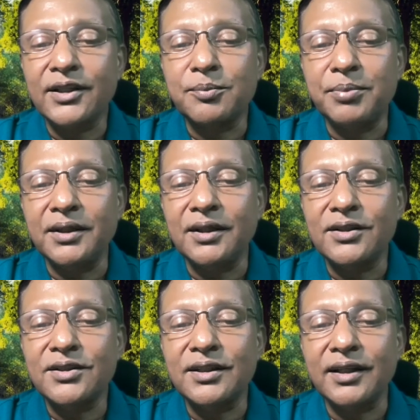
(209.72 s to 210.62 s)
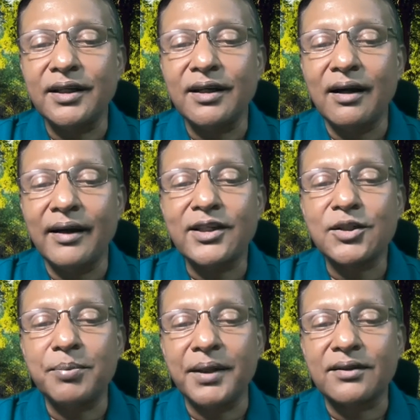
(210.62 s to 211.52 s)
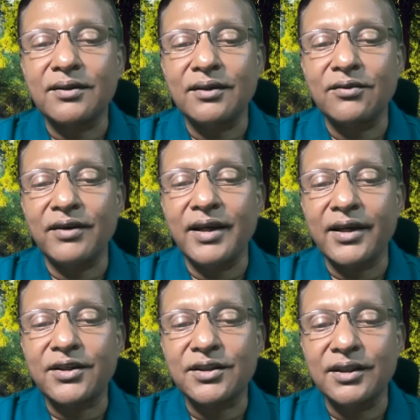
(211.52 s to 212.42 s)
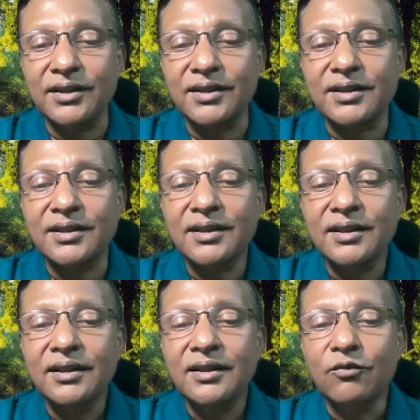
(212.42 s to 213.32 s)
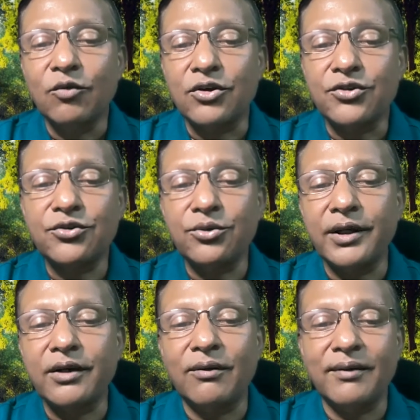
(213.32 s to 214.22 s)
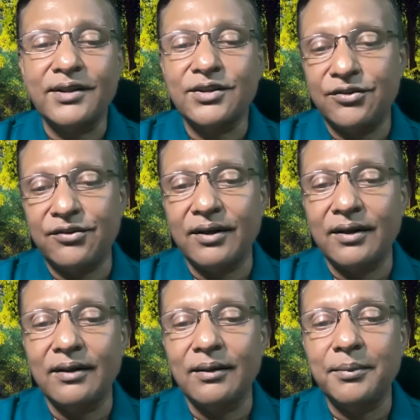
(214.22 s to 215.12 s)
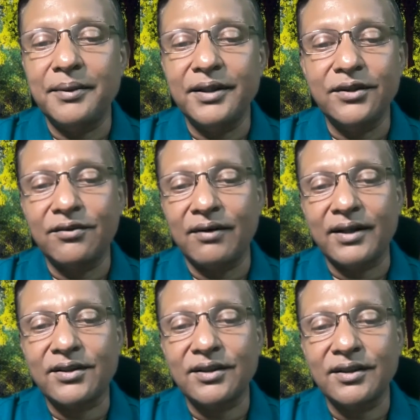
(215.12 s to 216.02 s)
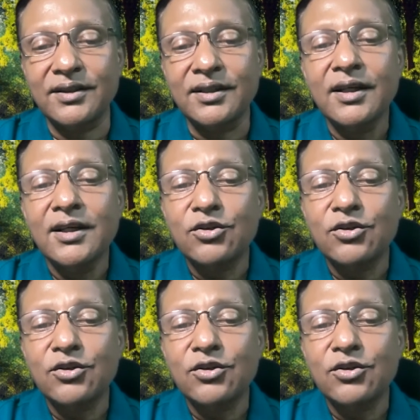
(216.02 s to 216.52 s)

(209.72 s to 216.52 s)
experiencing unexpected reactions, what is today called as drug herb interactions.